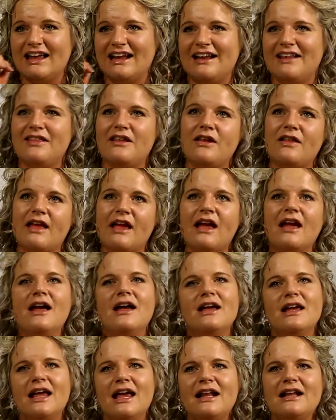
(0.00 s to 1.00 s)
And they're like,
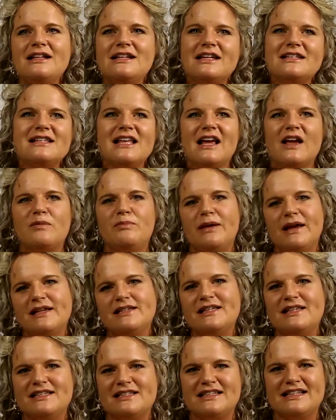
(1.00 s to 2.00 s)
kind of tastes like a
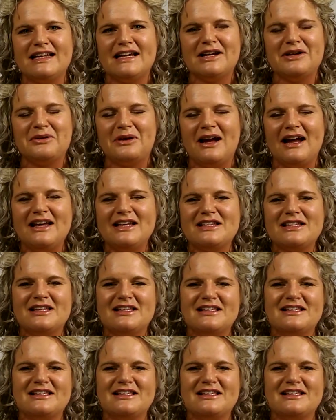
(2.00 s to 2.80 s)
pixie stick, right?